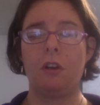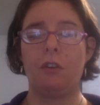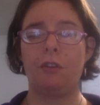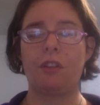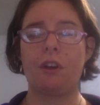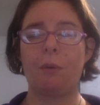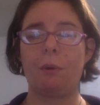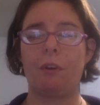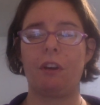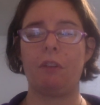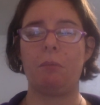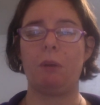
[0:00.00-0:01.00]
So I thought we were
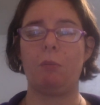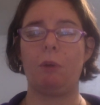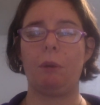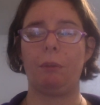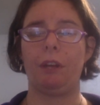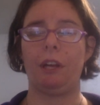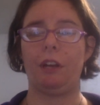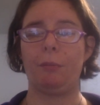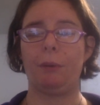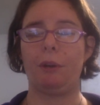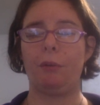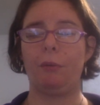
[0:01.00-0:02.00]
going to be in one place,
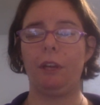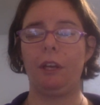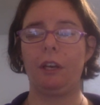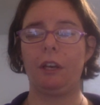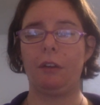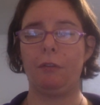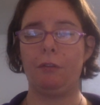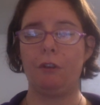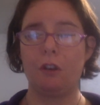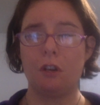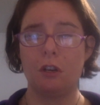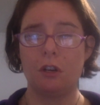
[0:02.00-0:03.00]
but it really kind of
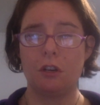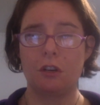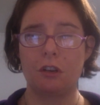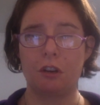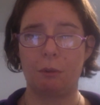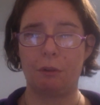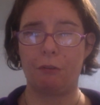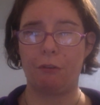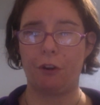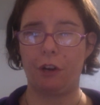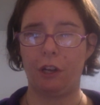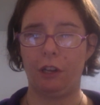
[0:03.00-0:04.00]
turned me
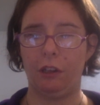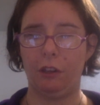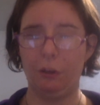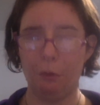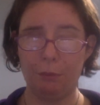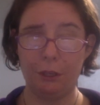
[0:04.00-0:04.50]
for a loop